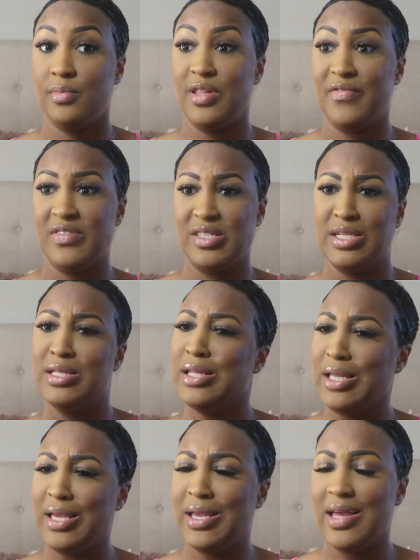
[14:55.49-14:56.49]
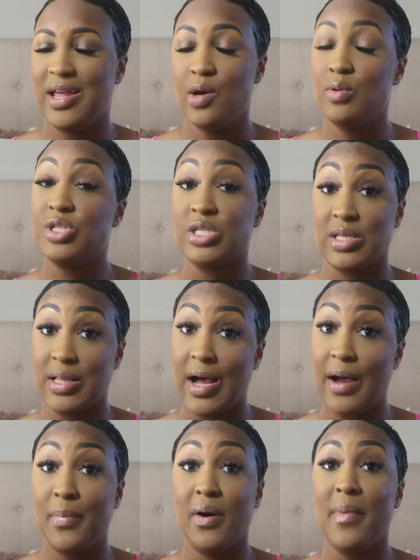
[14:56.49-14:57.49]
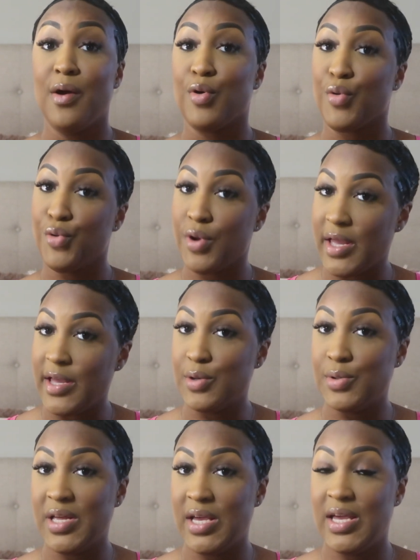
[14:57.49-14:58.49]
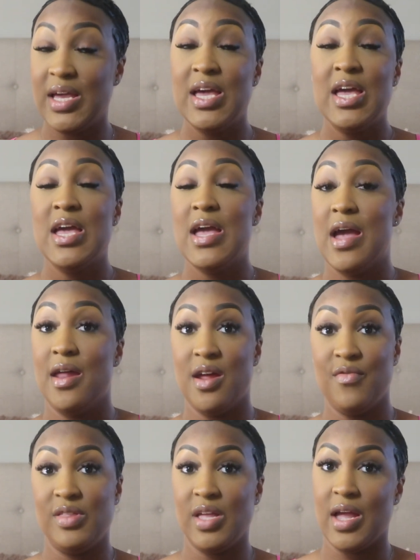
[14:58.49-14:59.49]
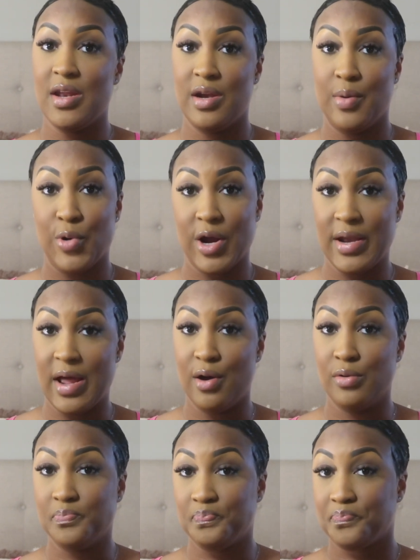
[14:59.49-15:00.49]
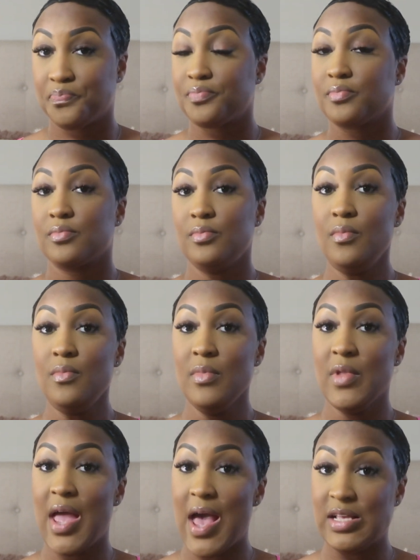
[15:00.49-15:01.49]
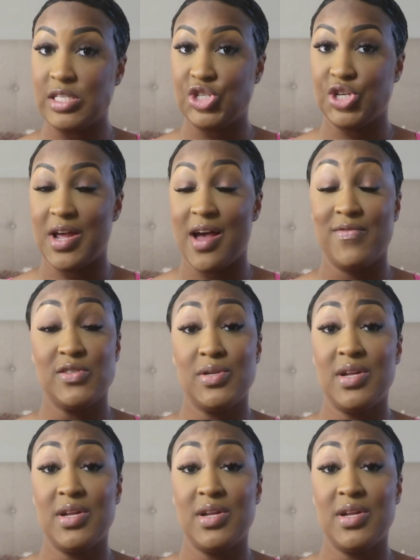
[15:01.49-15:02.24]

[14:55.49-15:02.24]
the facility. It was just a lot, but my recruiter handled it and everything ended up working out as it should have.